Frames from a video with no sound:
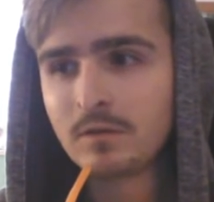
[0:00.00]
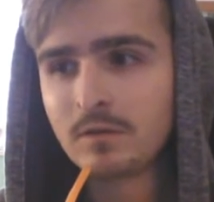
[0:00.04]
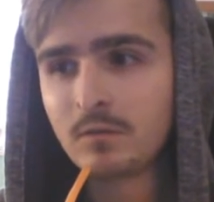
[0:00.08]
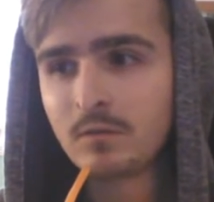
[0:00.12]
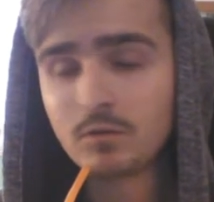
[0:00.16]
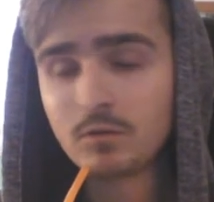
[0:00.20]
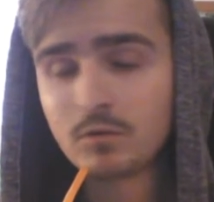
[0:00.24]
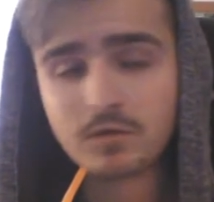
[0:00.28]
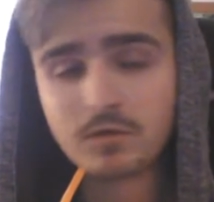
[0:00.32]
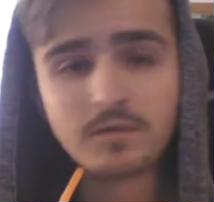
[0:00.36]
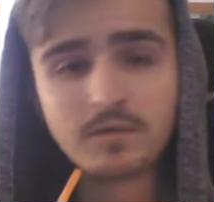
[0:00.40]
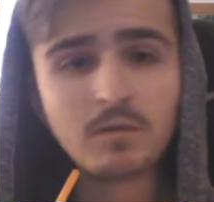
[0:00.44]

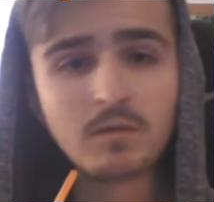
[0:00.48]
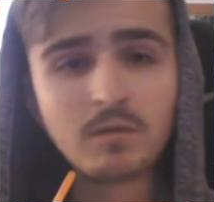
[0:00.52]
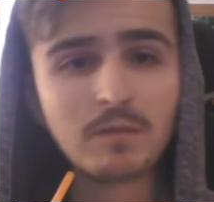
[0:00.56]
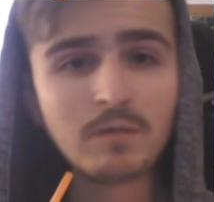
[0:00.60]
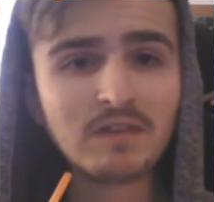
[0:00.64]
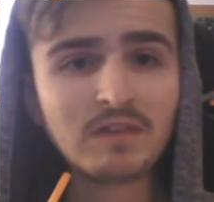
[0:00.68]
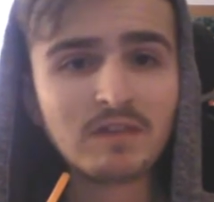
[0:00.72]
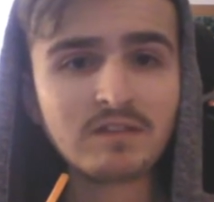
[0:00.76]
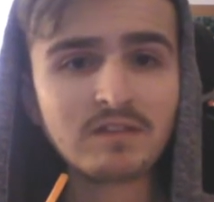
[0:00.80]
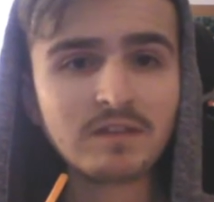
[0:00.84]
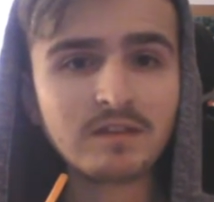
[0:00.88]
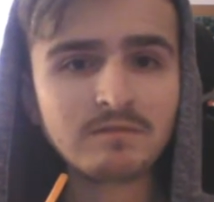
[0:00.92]
Watched the film,
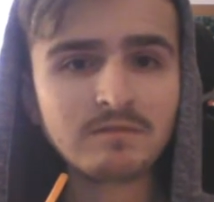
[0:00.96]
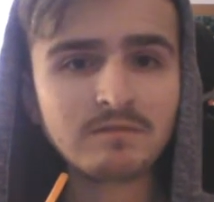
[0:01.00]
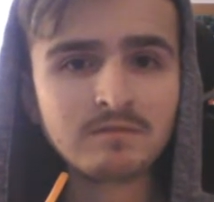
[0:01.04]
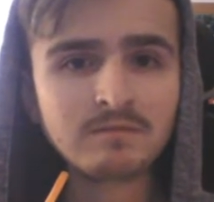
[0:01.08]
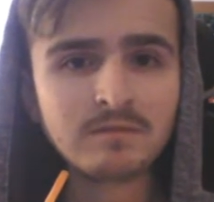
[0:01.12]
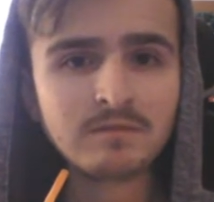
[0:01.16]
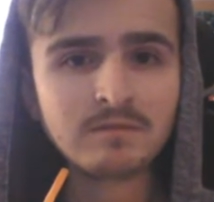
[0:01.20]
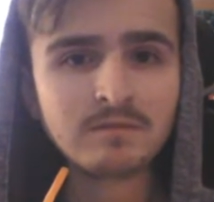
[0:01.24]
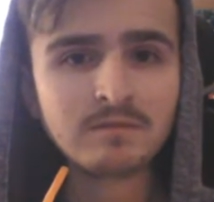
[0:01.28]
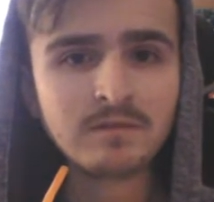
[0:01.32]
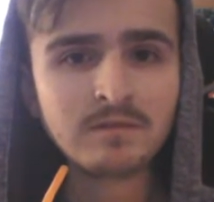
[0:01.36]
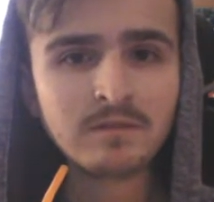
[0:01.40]
basically.
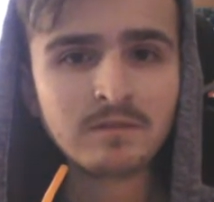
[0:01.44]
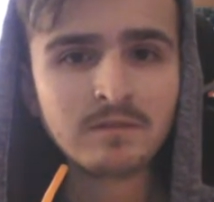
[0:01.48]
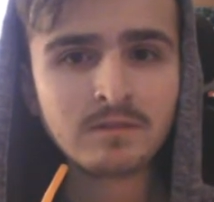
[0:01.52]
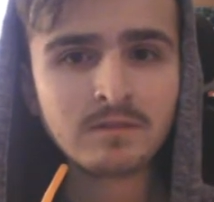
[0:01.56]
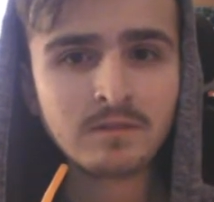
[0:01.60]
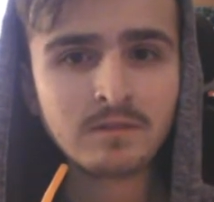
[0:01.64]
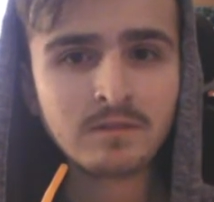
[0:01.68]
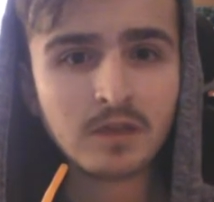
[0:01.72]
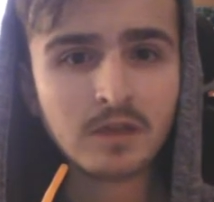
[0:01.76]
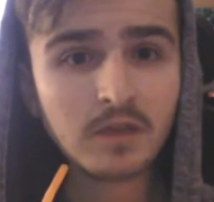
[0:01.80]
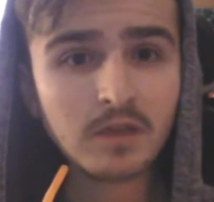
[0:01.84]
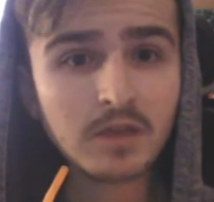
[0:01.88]

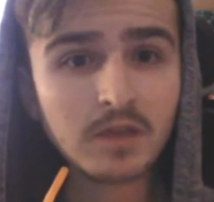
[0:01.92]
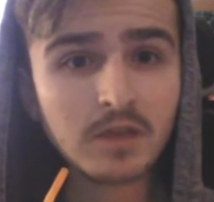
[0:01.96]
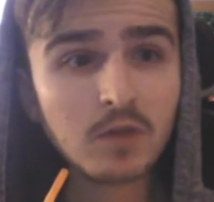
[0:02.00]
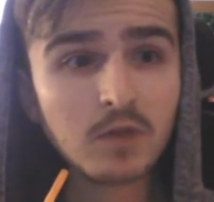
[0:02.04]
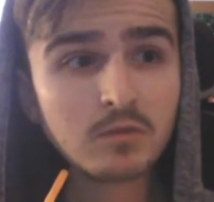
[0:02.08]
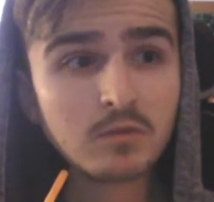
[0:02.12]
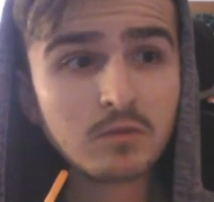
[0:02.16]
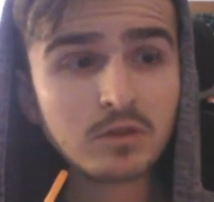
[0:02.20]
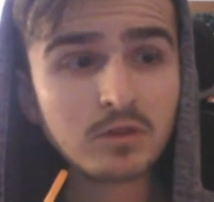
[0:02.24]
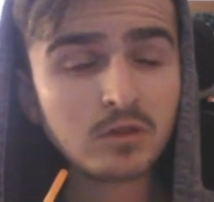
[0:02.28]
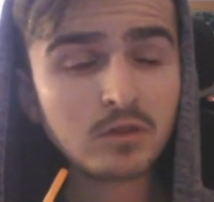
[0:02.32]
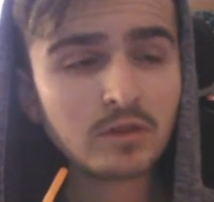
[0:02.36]
The
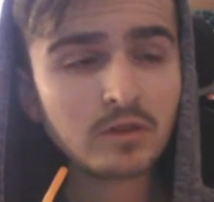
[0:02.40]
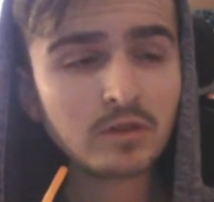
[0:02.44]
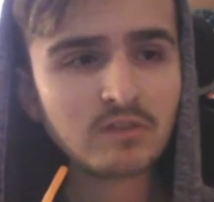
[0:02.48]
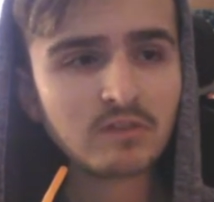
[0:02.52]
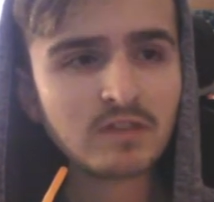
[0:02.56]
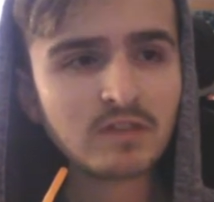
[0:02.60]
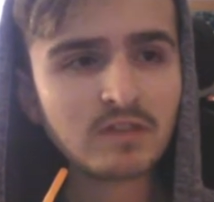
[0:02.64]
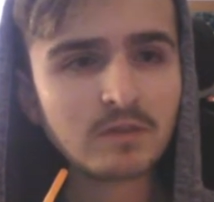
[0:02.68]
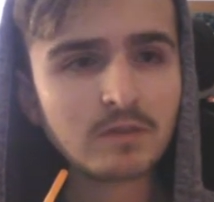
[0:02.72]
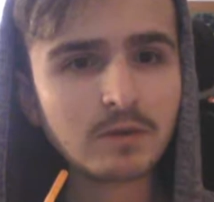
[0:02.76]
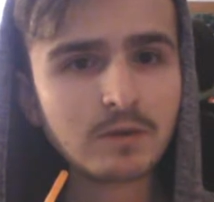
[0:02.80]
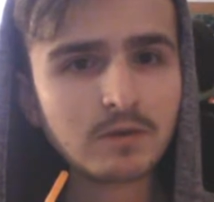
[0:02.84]
Odeon, not the
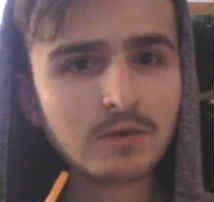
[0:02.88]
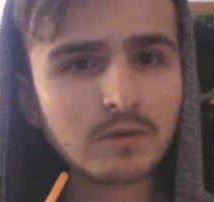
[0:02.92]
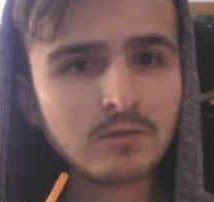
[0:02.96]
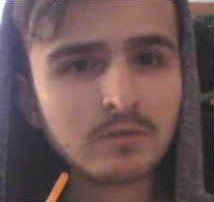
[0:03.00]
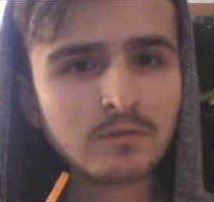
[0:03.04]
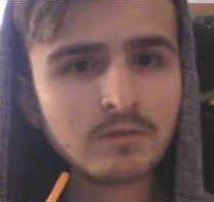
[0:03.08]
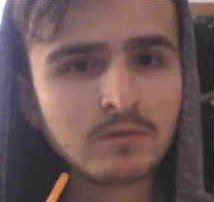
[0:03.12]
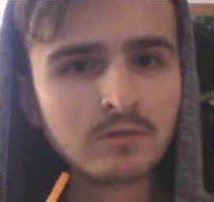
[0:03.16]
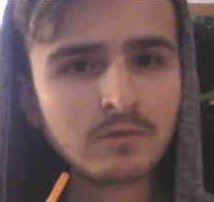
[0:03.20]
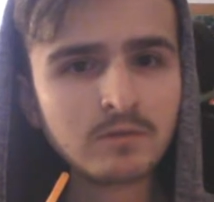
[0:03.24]
Cineworld.